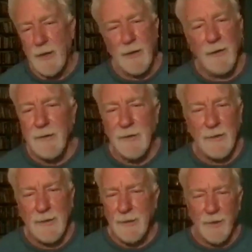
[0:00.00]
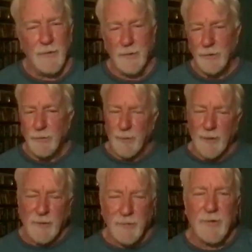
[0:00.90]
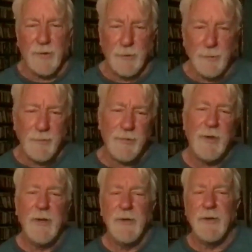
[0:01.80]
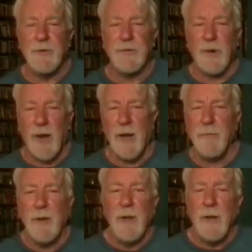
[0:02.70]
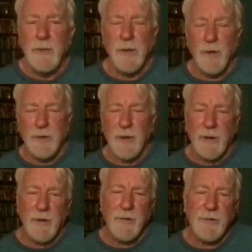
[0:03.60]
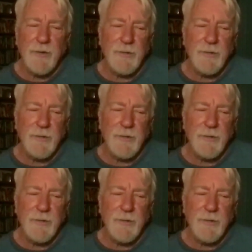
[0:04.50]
heretic. You know, they use religious terms to describe, you know, your heresy.